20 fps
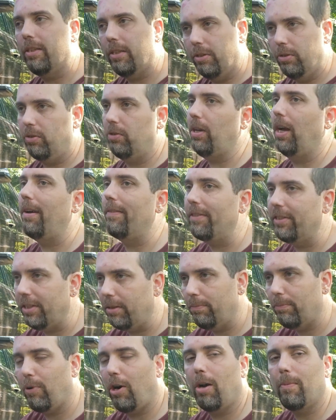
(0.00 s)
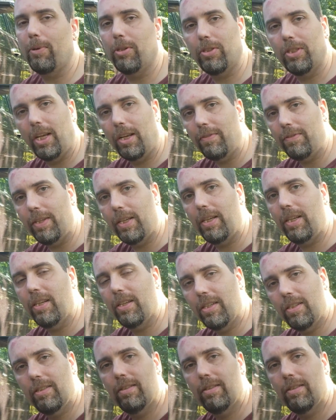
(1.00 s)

Use obviously proper safety